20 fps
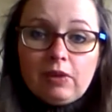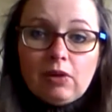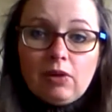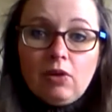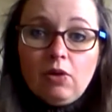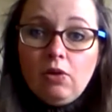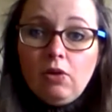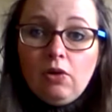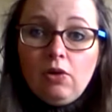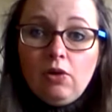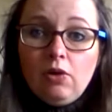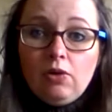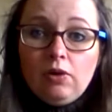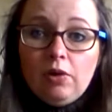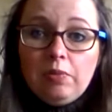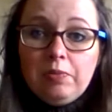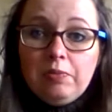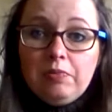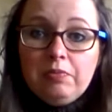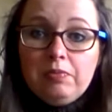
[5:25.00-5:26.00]
or
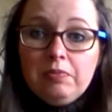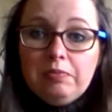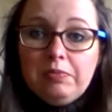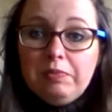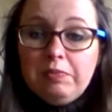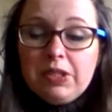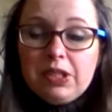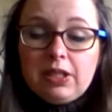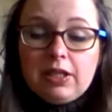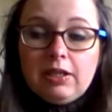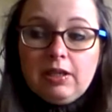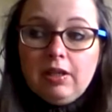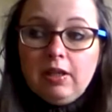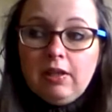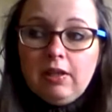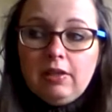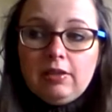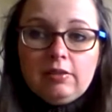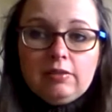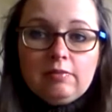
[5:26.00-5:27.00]
a
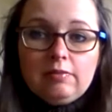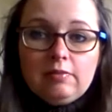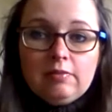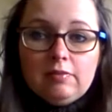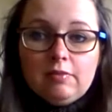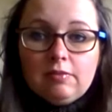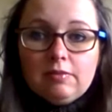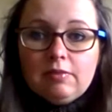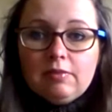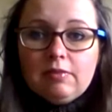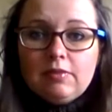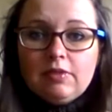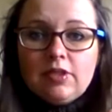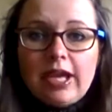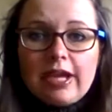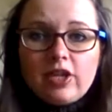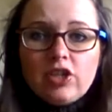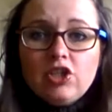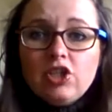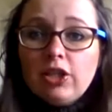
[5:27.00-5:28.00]
particular
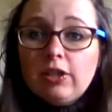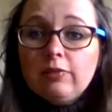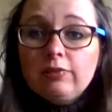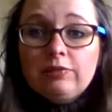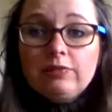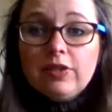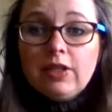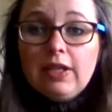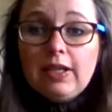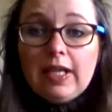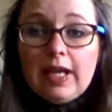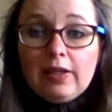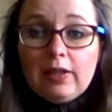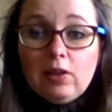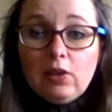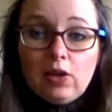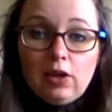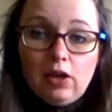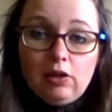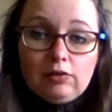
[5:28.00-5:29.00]
texture that you like the
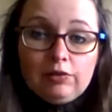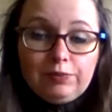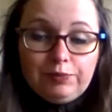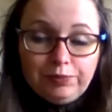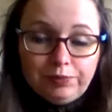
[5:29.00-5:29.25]
look of.